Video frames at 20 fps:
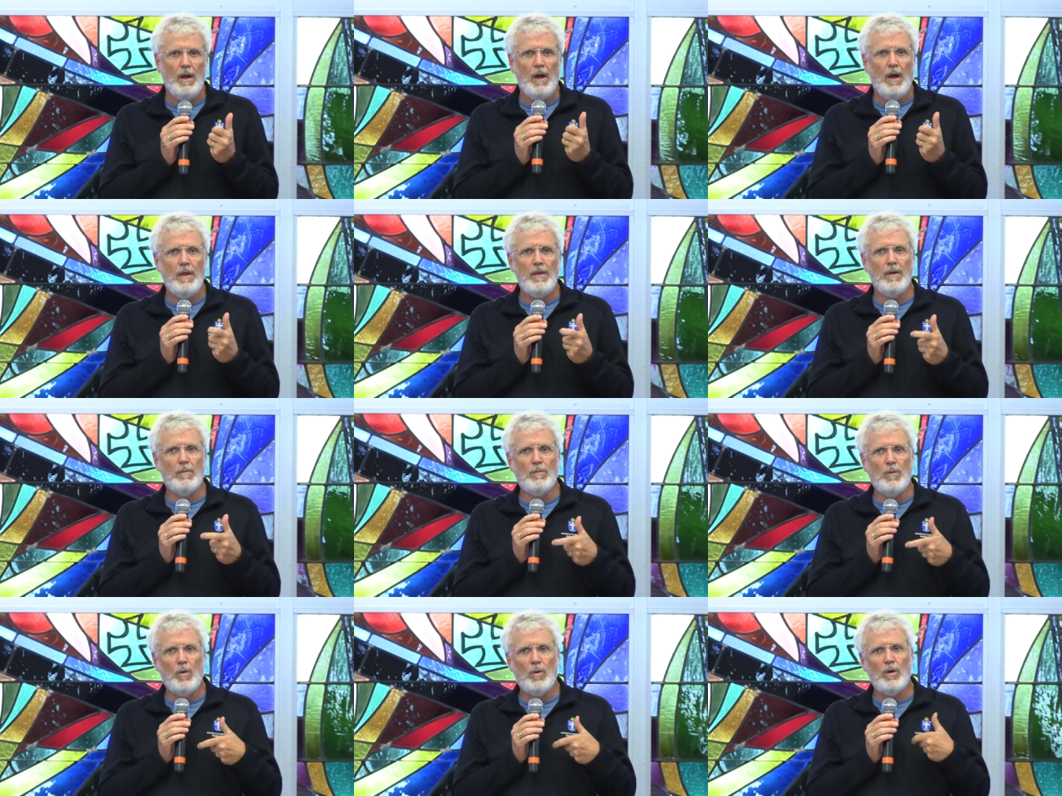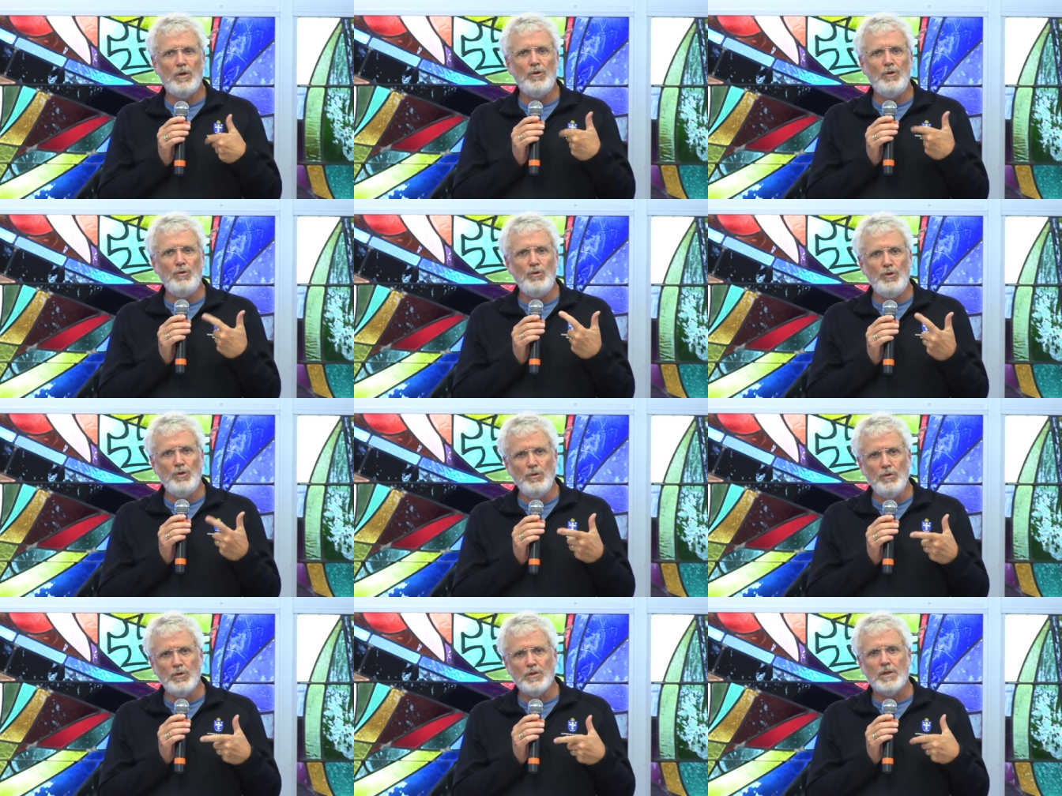And the more you
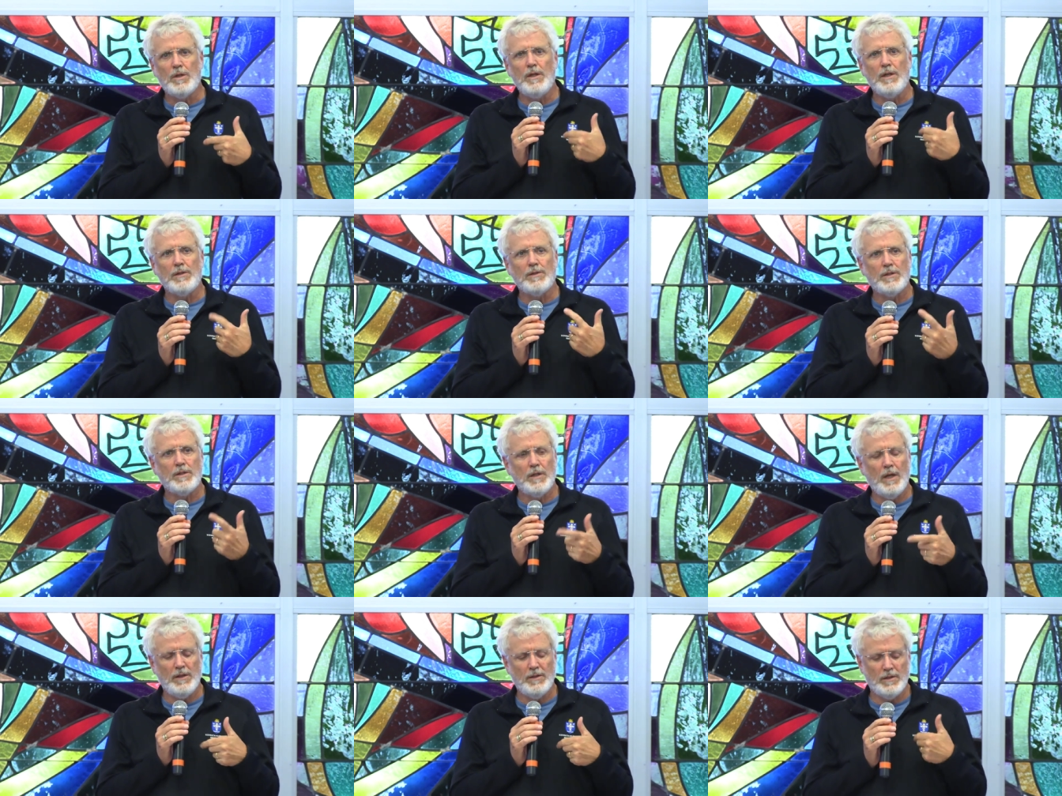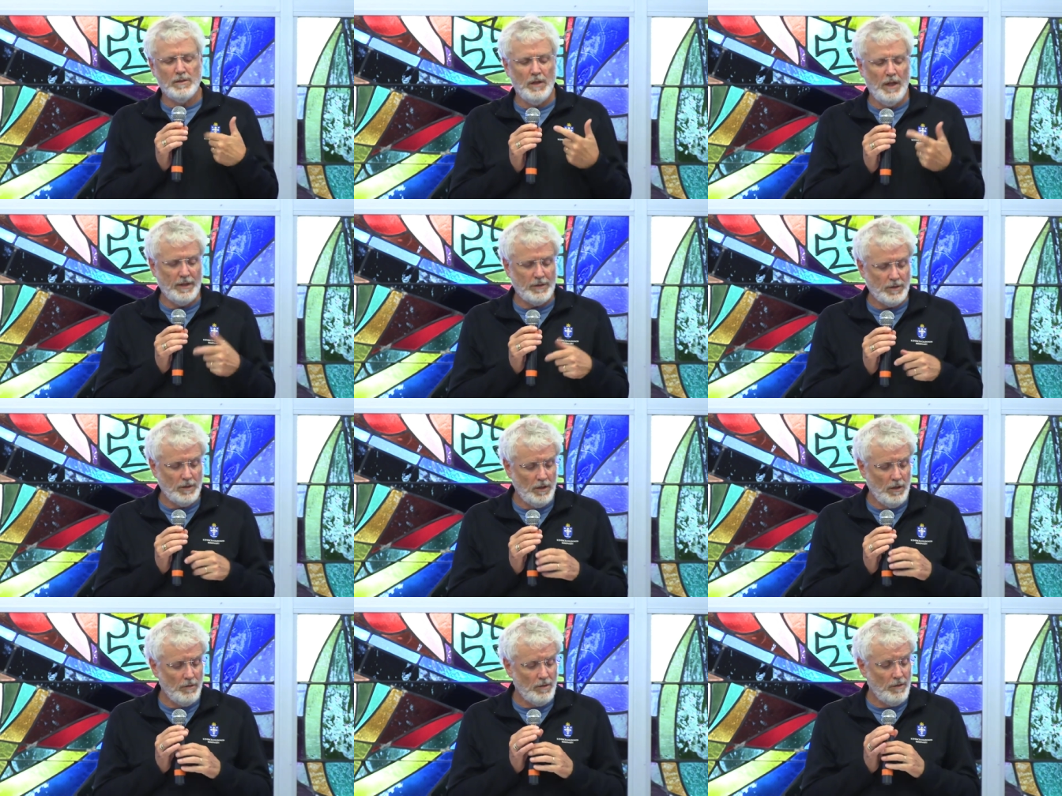use this as
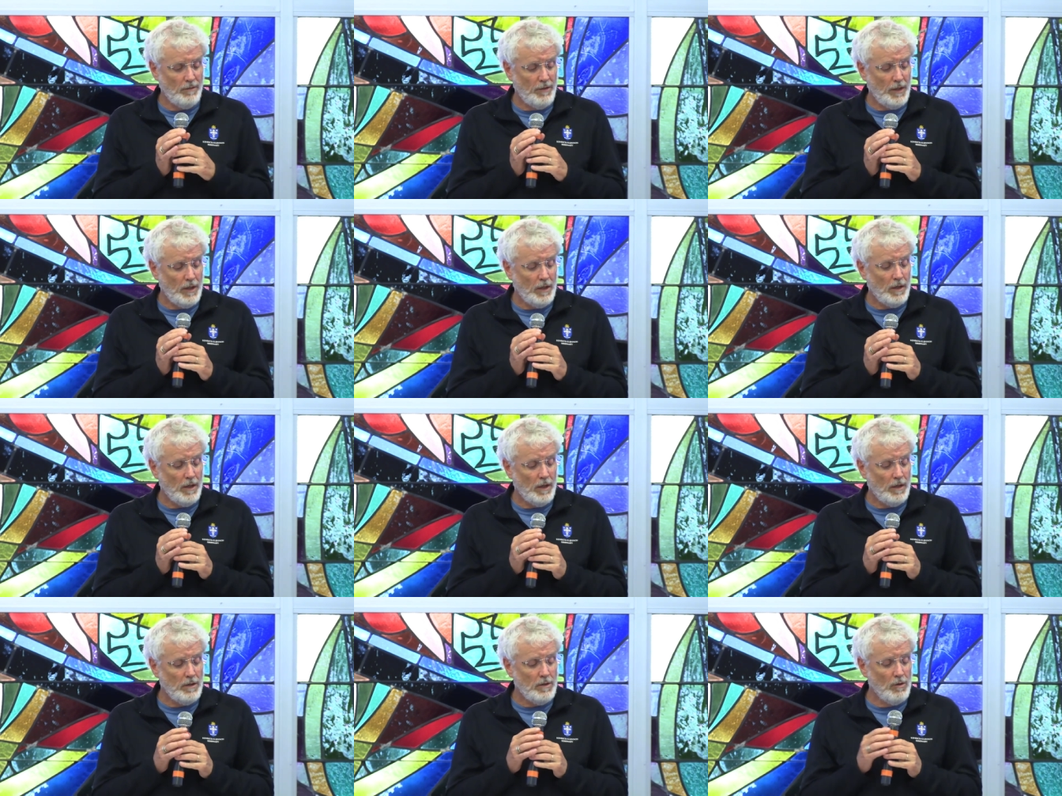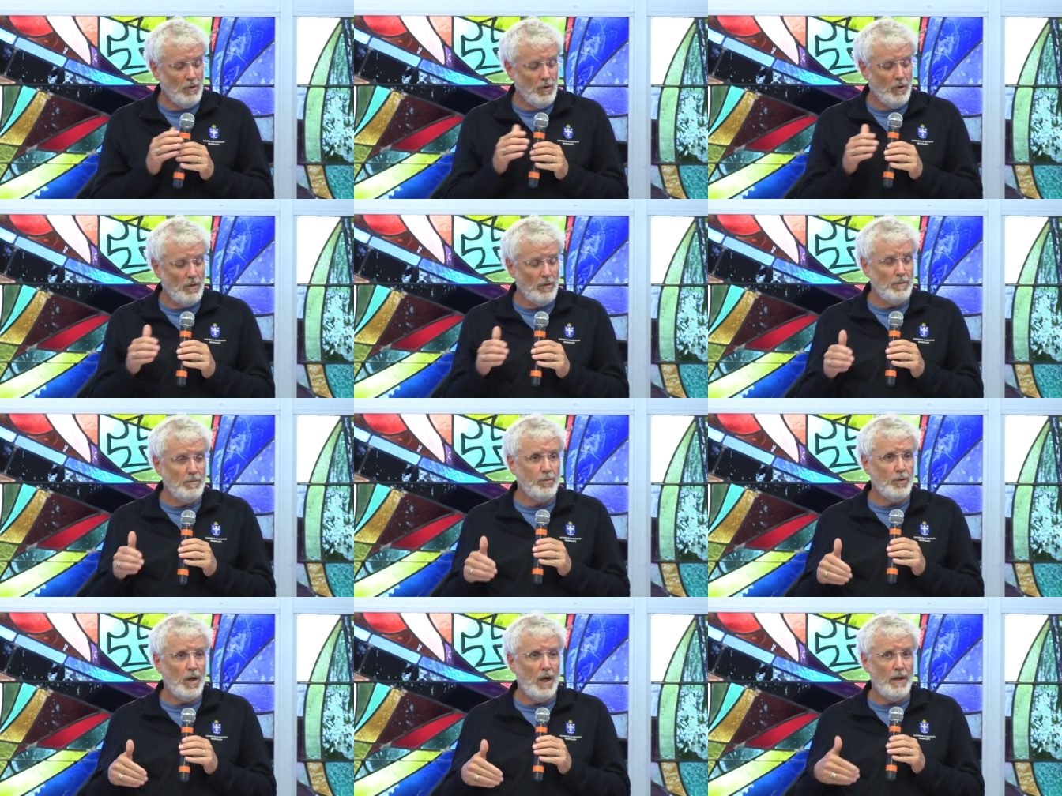Lectio Divina in your
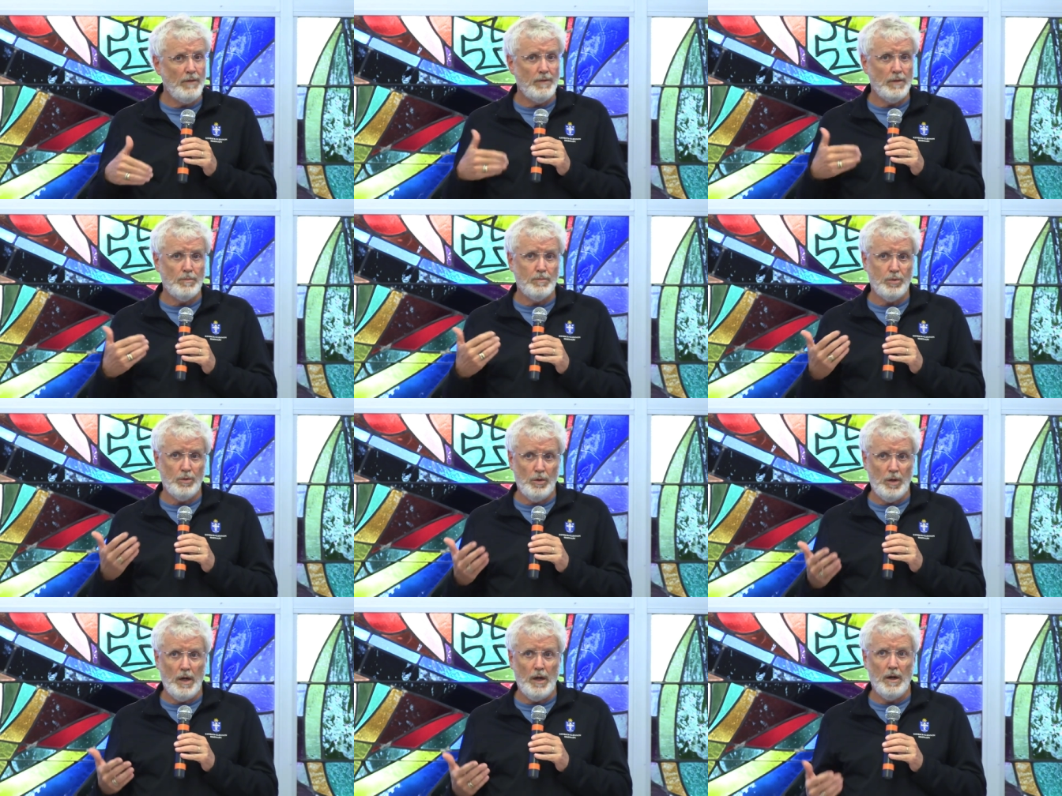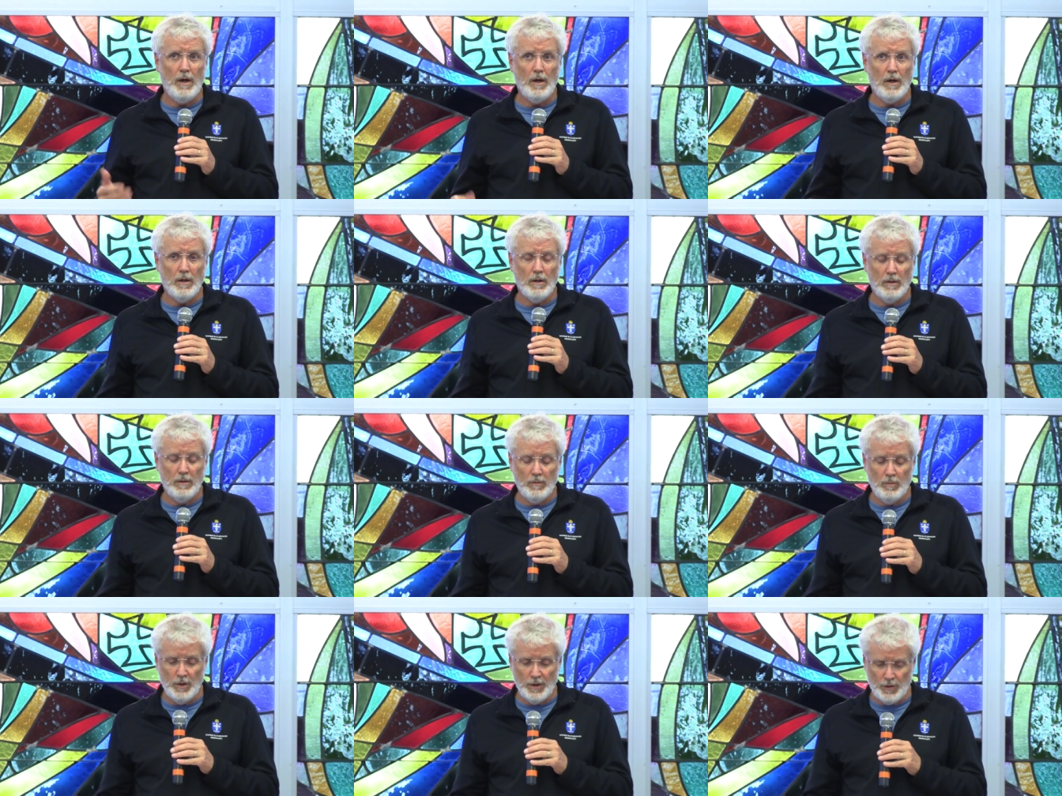own private prayer
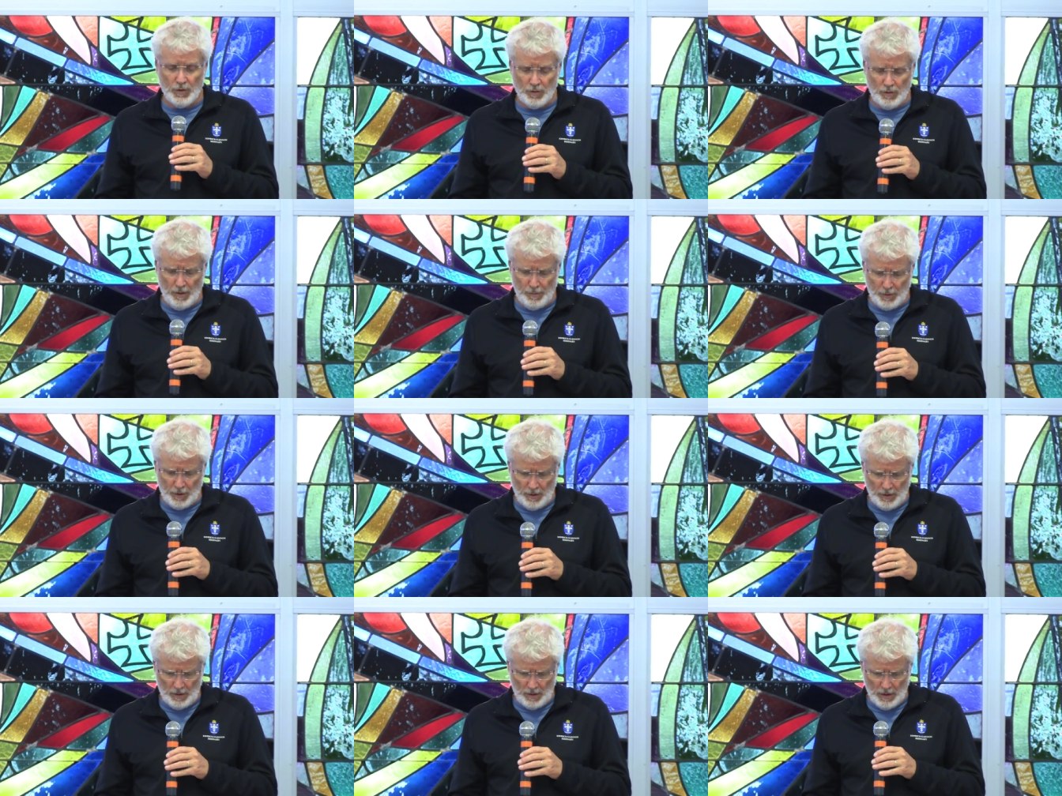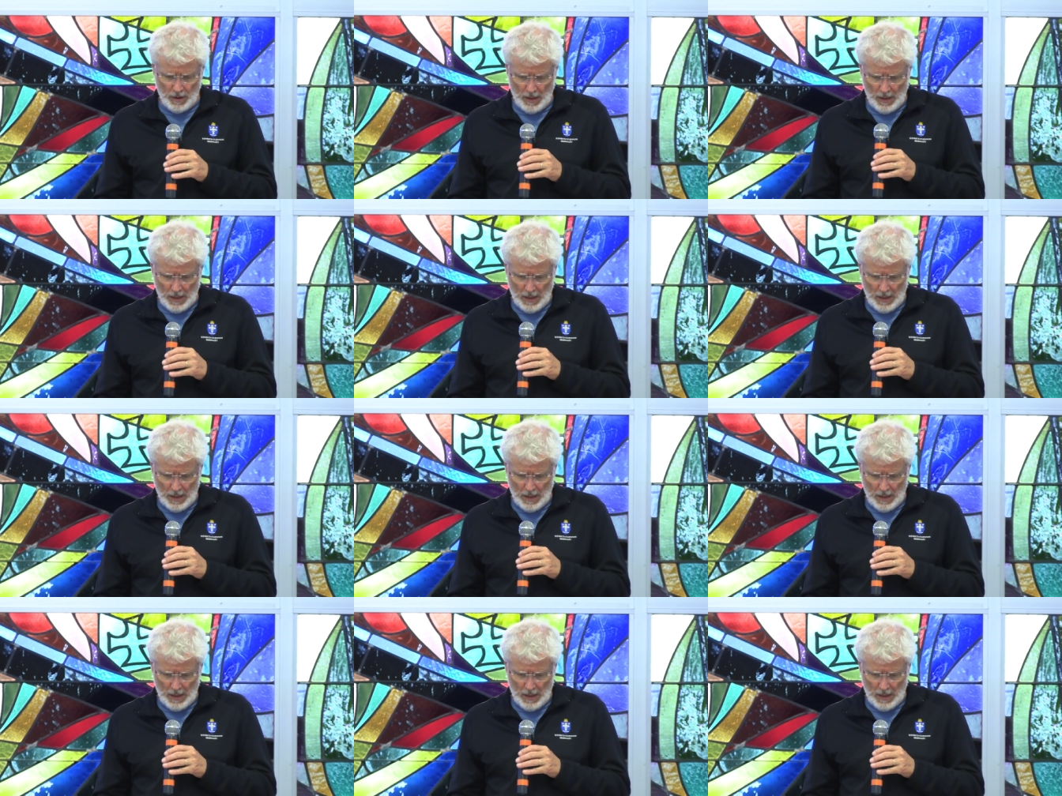with Scripture,